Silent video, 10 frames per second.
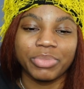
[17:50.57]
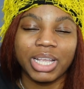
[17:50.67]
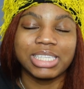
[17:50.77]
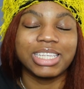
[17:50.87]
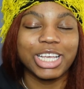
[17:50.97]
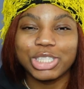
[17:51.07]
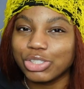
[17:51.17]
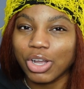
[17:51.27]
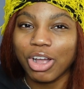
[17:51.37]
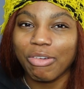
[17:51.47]
Stay
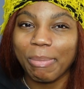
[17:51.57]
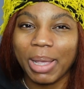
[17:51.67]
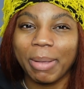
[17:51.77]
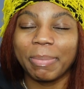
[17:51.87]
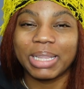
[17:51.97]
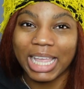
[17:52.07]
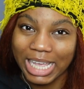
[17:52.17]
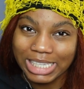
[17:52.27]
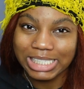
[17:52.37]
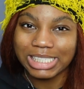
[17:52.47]
strong. Remain
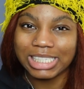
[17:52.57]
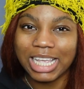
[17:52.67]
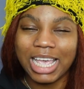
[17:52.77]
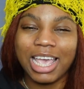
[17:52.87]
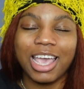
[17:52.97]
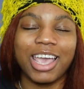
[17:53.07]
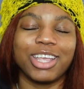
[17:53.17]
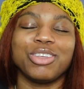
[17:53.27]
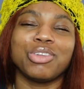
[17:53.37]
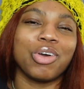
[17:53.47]
blessed.
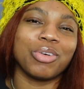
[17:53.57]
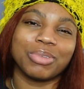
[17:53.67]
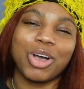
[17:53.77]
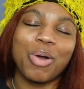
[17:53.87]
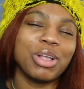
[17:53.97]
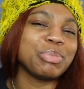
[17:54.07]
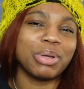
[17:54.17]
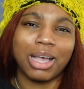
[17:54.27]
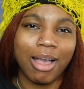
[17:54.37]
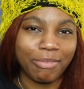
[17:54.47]
And, you know, always
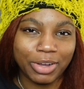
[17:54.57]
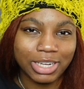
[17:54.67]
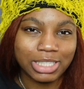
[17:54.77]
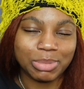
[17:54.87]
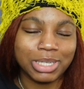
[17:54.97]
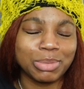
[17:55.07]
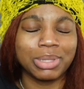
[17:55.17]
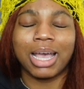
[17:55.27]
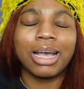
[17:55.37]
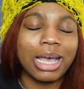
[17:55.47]
put God first, because
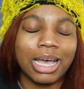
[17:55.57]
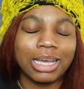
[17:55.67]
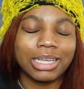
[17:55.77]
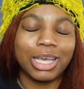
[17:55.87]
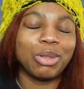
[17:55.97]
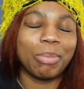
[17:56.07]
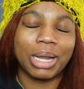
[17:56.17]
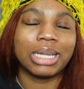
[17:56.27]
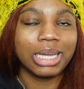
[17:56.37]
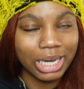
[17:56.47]
without God, ain't
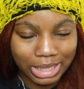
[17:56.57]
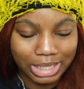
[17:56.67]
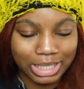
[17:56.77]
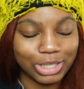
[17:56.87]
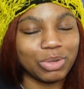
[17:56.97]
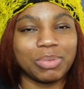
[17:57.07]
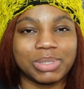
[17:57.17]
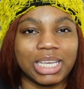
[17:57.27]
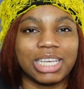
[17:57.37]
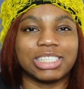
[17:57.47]
nobody nothing. You know what I'm
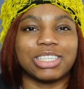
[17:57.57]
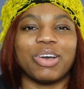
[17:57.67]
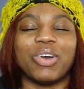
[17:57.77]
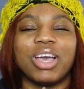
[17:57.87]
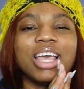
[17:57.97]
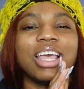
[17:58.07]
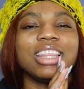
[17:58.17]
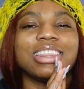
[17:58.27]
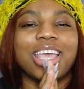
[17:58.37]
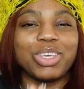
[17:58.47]
saying? So
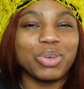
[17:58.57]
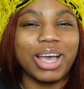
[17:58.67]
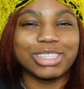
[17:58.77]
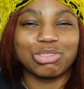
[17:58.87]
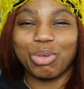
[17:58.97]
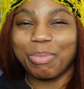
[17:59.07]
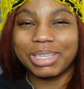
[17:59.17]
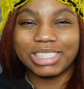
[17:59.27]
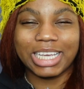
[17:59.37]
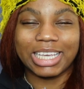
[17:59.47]
thank you guys so
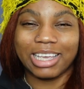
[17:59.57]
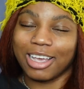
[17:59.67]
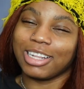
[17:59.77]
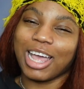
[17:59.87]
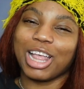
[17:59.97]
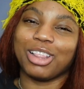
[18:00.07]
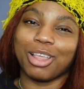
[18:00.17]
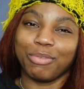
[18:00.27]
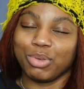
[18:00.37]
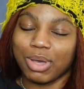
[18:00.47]
much again. I
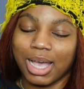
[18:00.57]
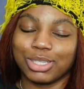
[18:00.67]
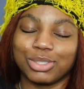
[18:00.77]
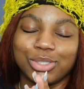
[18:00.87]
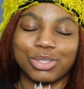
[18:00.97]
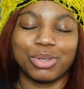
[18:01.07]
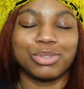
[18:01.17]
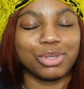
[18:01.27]
love you guys so